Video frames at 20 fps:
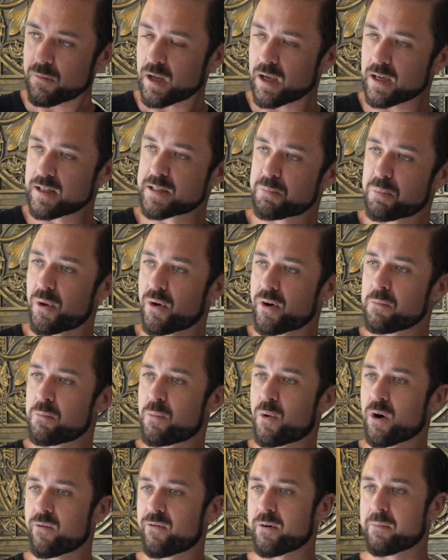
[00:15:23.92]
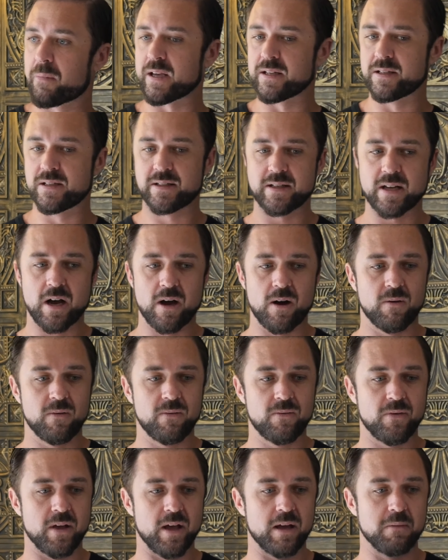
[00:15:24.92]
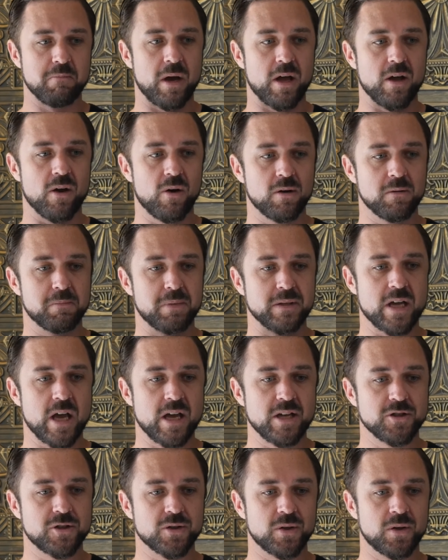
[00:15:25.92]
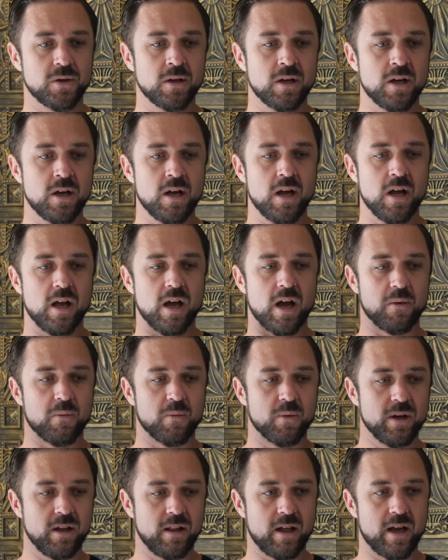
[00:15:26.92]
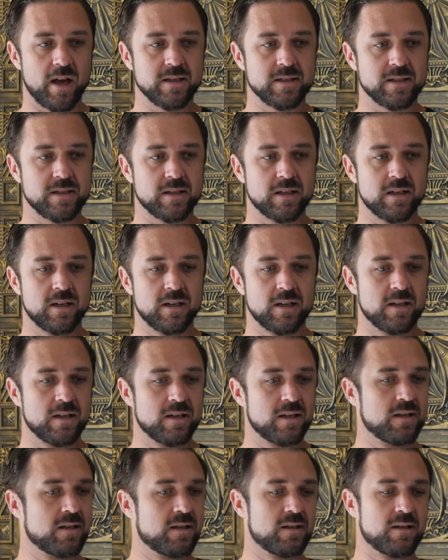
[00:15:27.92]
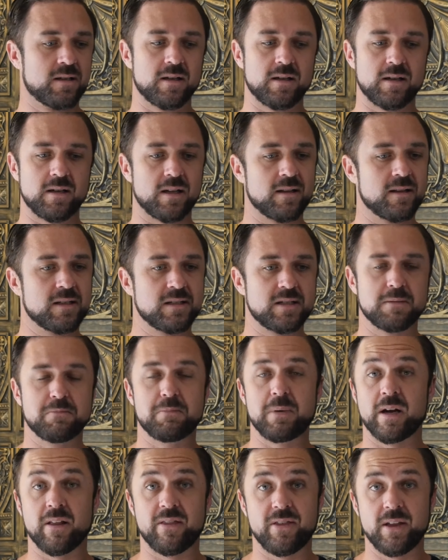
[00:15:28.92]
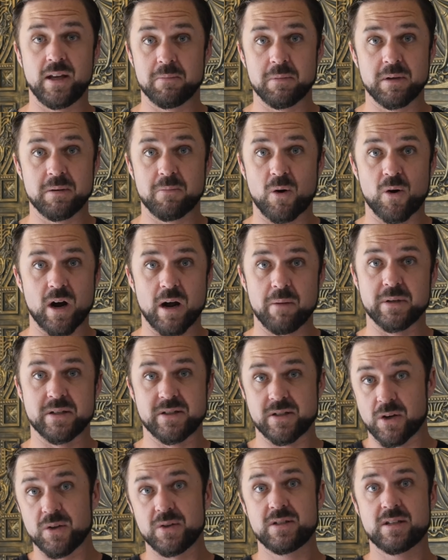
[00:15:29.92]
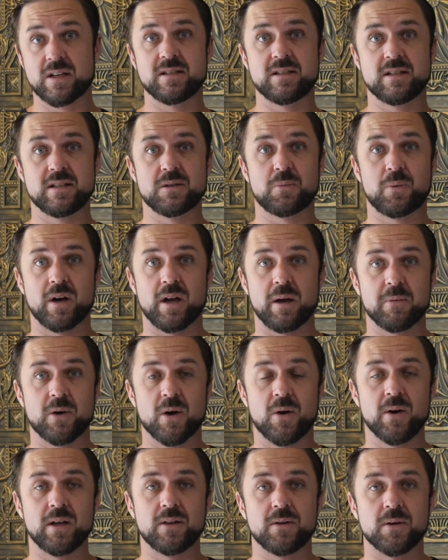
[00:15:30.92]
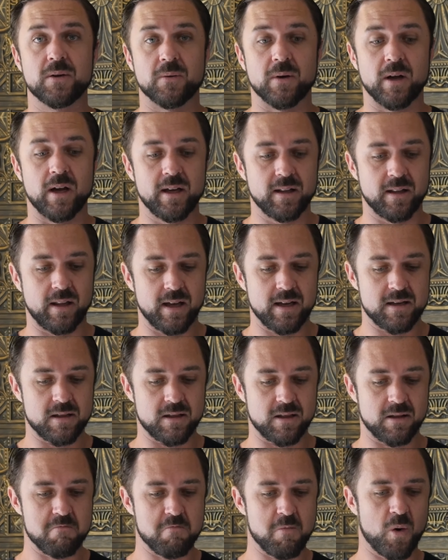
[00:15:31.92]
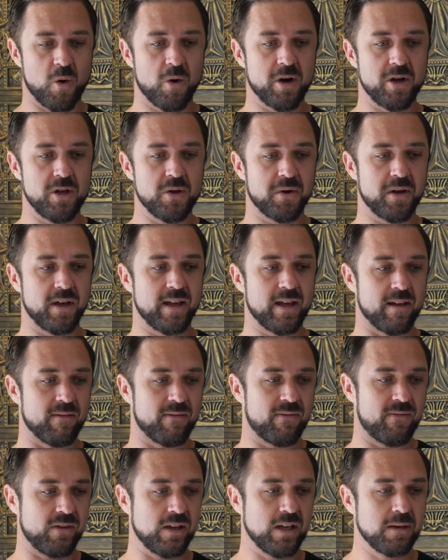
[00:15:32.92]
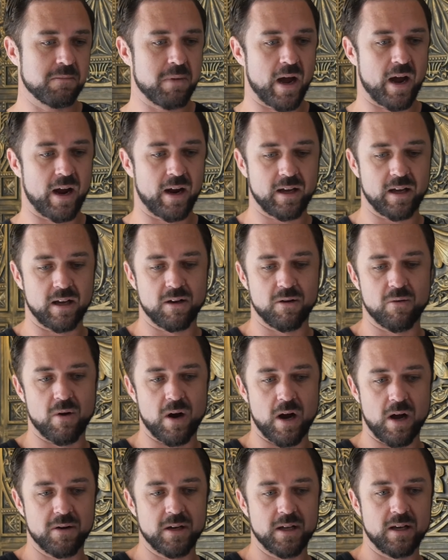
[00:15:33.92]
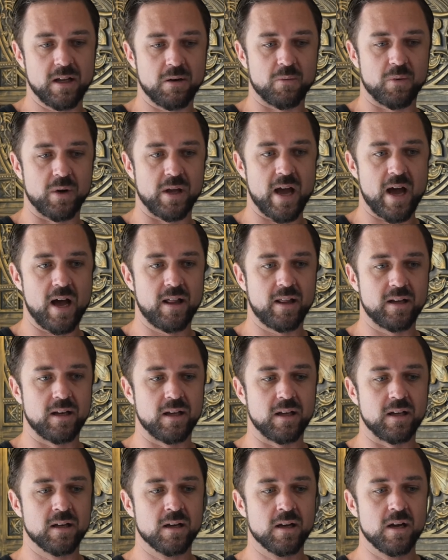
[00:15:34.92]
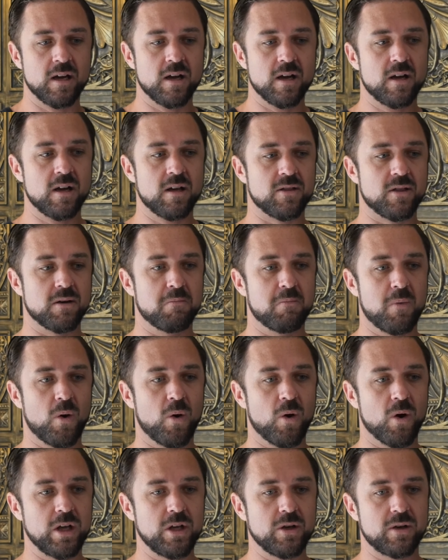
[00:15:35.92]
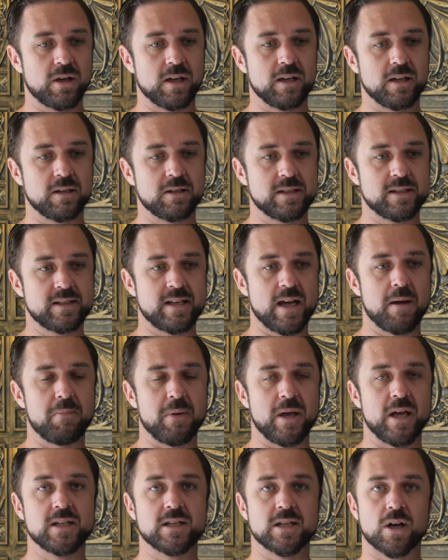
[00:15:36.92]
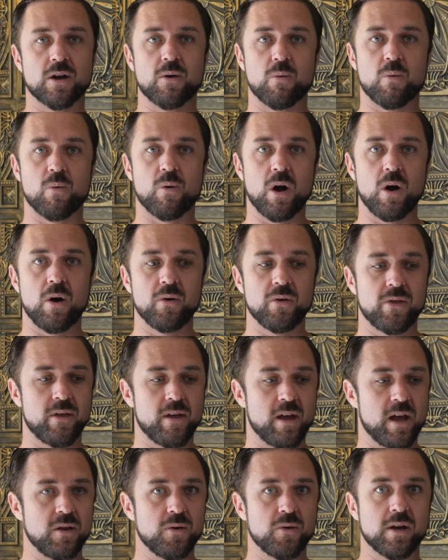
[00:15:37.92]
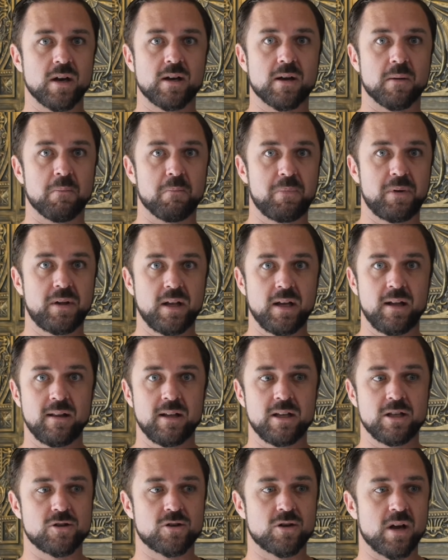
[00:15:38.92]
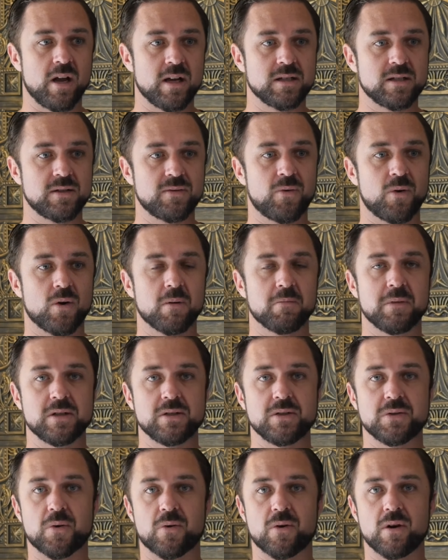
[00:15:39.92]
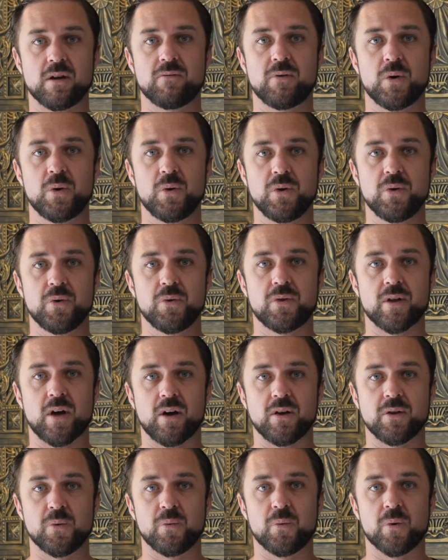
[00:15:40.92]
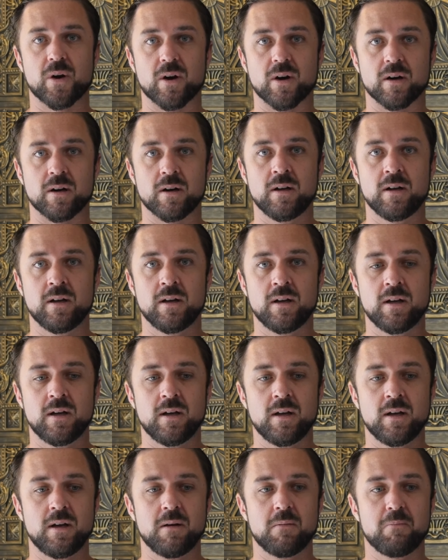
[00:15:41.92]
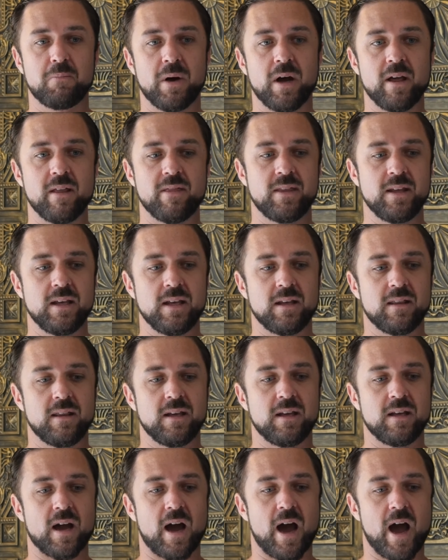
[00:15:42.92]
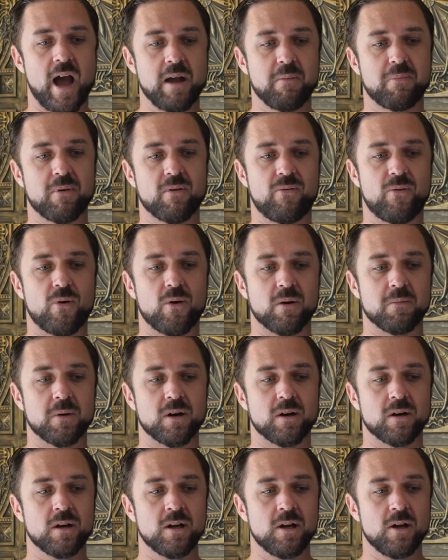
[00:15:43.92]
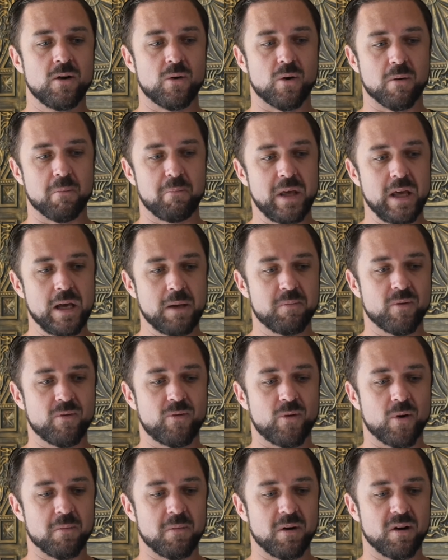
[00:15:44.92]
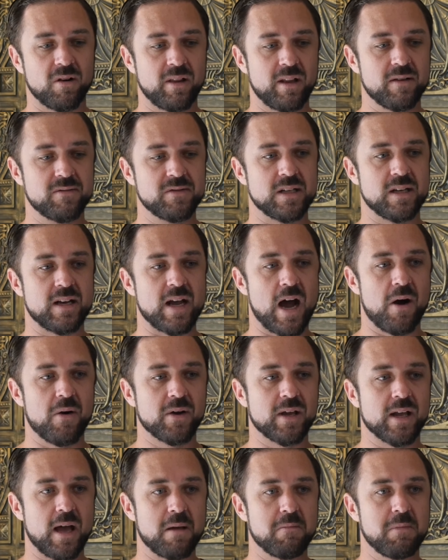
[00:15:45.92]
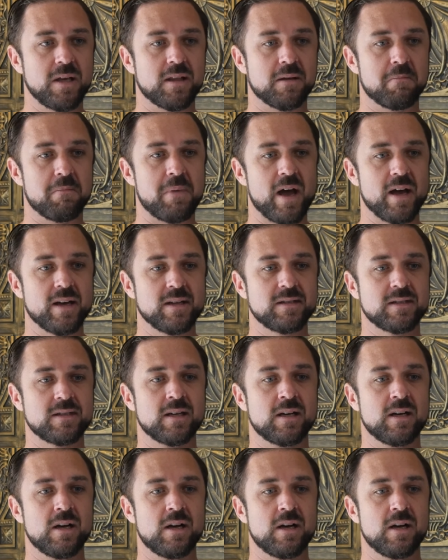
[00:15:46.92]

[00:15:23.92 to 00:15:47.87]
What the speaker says: explore it more for myself and my own potential, I realize, and this has been a theme in more episodes because this is what I'm going through, right? Like, the more you can get feedback and grounded in reality, the more you can step into growth and you can completely transform the story of who you thought you were. But the high performer or peak performer lives in how can I be the best?